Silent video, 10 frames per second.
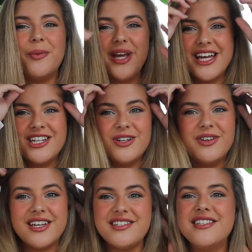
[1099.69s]
We can do
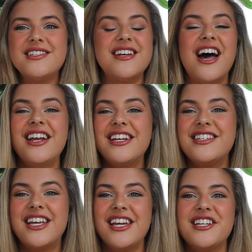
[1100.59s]
this, and starting
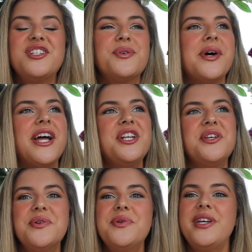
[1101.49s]
to get into a
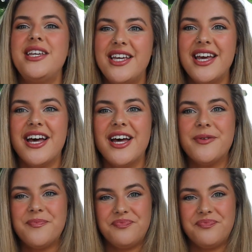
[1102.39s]
new year.